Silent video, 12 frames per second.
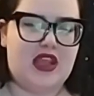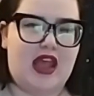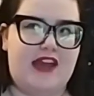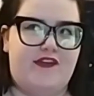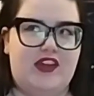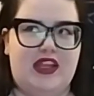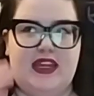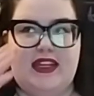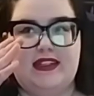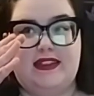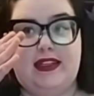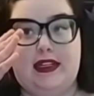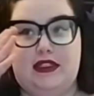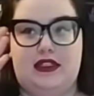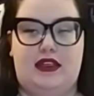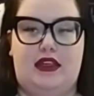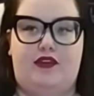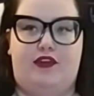I feel like it's
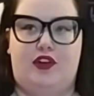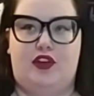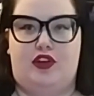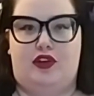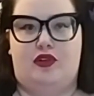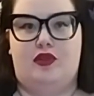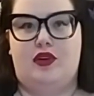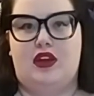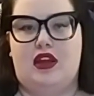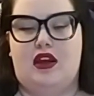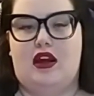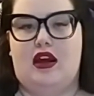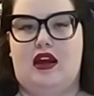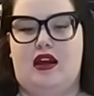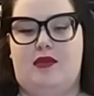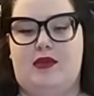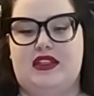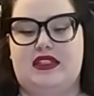easy for you,
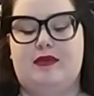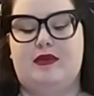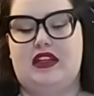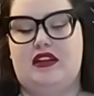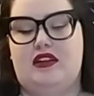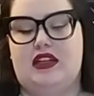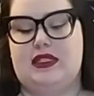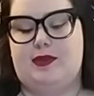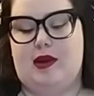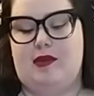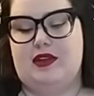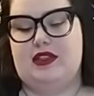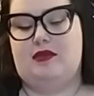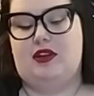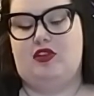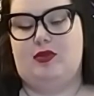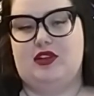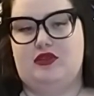and it's probably something
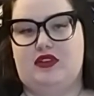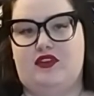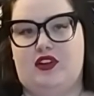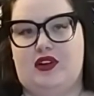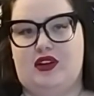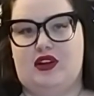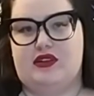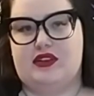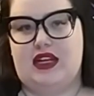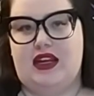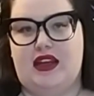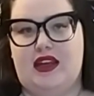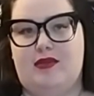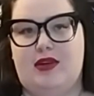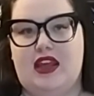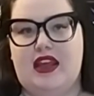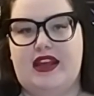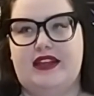you've been doing for a long time,
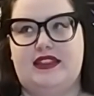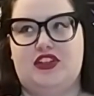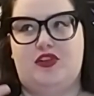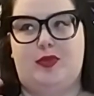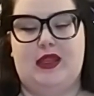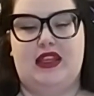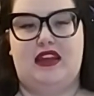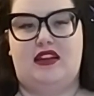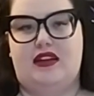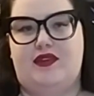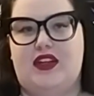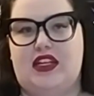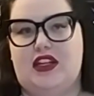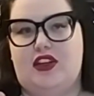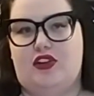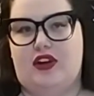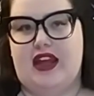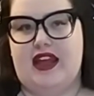is that you've been like living in
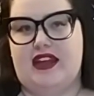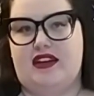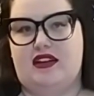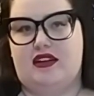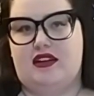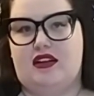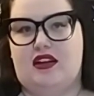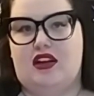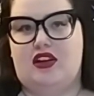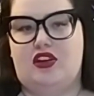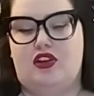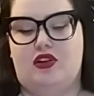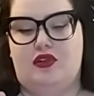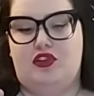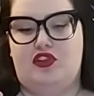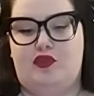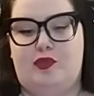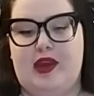your head.
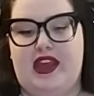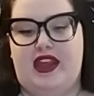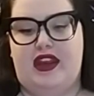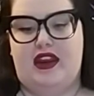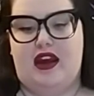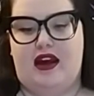You've been